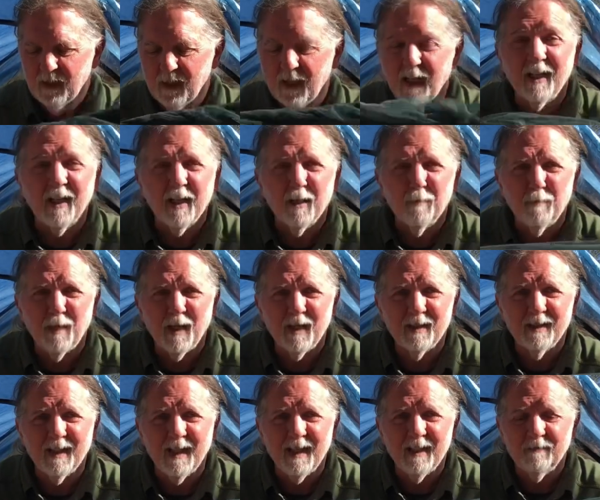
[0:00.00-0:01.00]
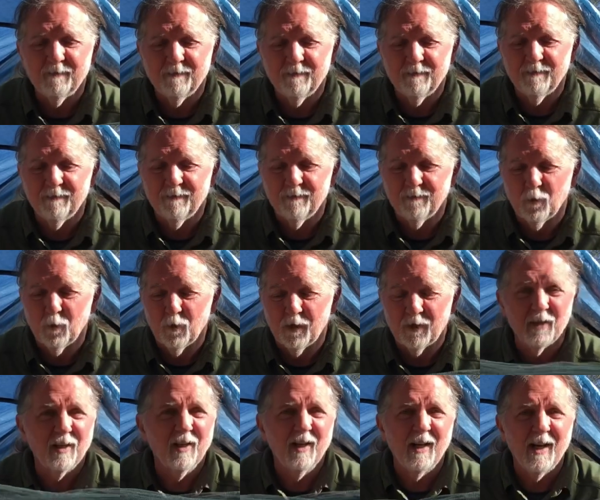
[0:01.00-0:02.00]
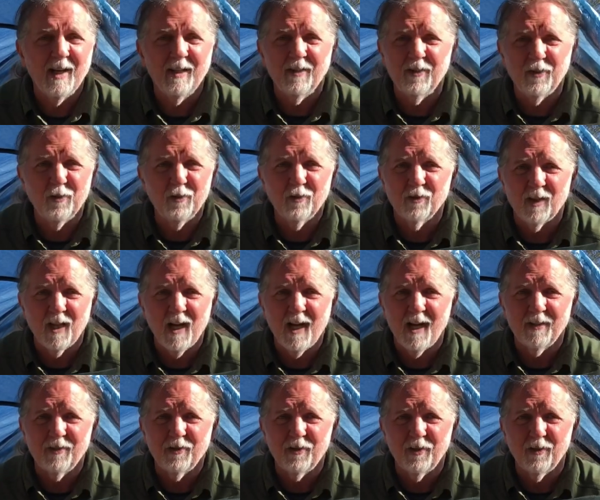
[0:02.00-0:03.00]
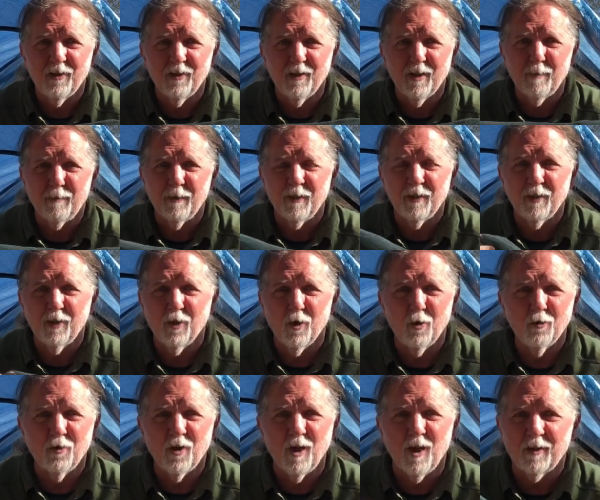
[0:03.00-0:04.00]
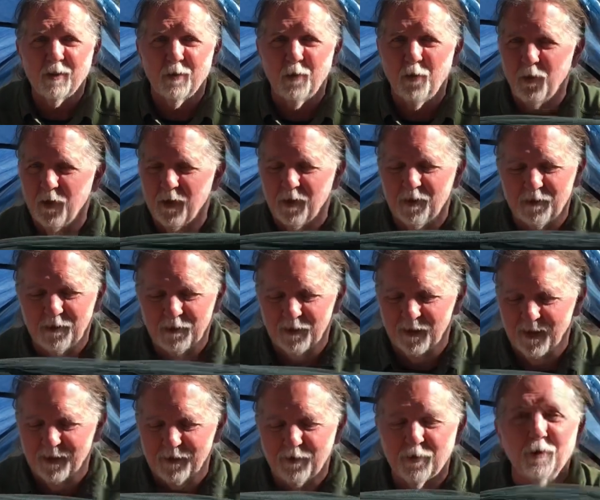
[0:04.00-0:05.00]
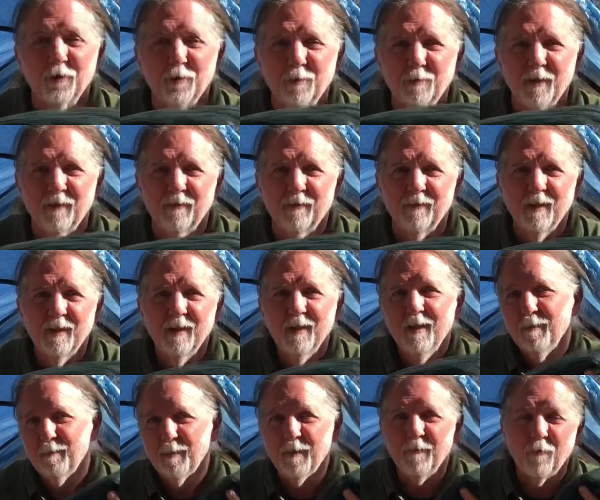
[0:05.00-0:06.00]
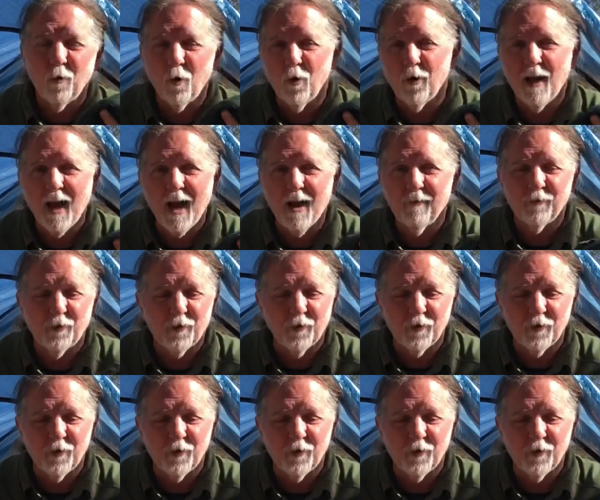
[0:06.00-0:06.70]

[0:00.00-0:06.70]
got a bug net, which I had to use last year up in the Goat Rocks wilderness, or before and after the